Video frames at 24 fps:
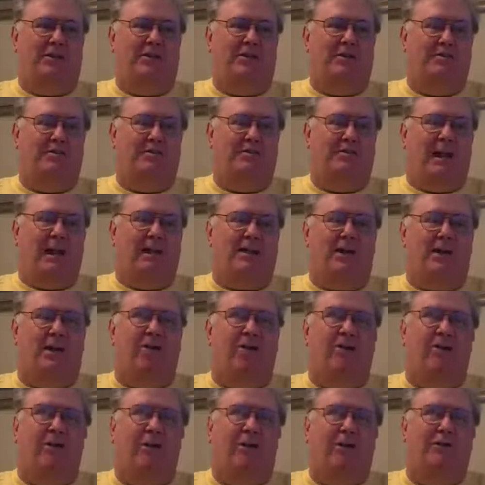My daughter
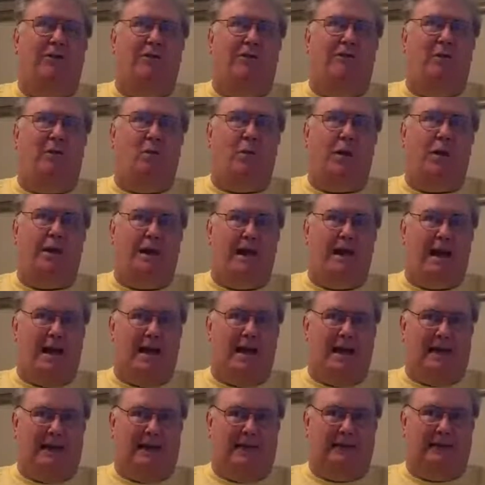is
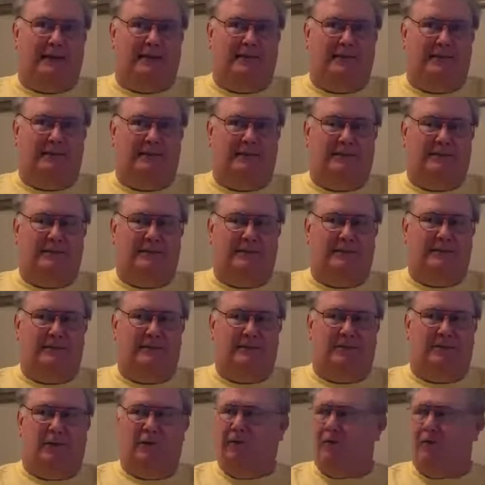49
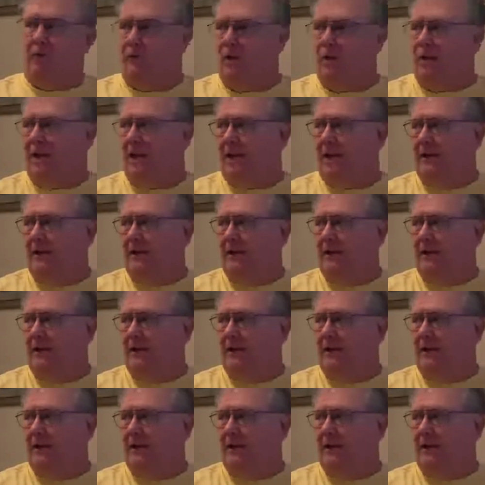or 48.